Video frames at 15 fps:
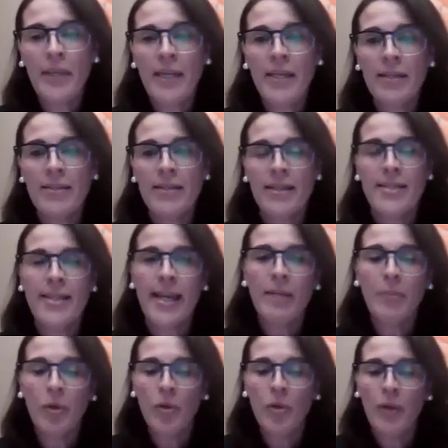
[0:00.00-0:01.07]
being
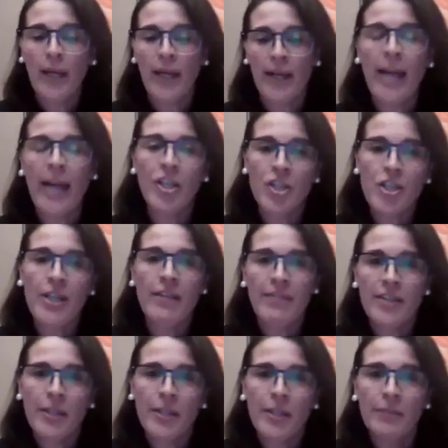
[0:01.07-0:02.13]
sustainable and energy
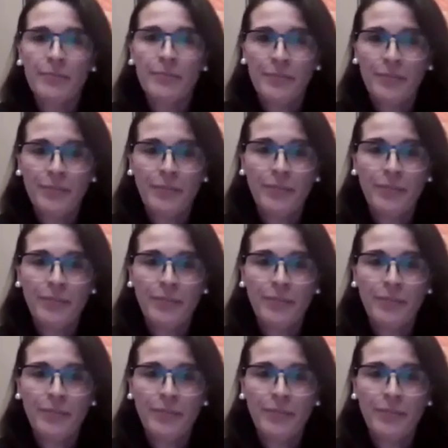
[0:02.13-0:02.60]
efficient.